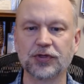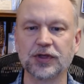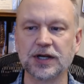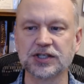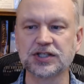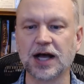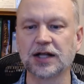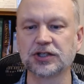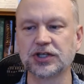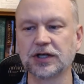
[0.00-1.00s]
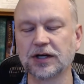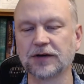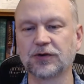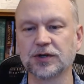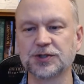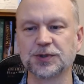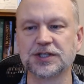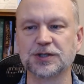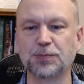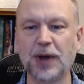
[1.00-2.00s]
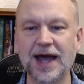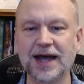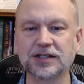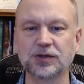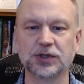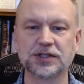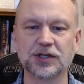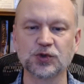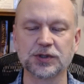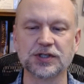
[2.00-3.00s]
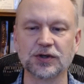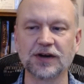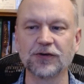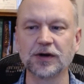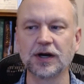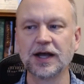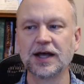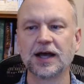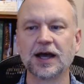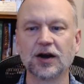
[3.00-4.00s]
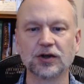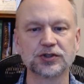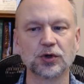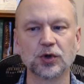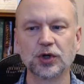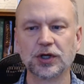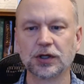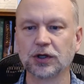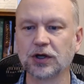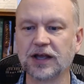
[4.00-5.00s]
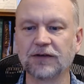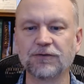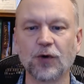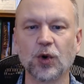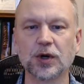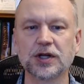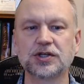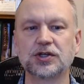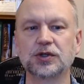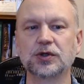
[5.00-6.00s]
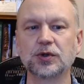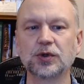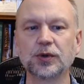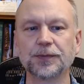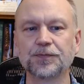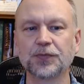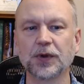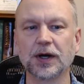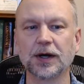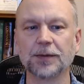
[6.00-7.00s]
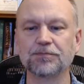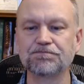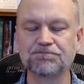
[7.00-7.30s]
the nostalgia of Christmases past, which this one's so different, and also looking forward to all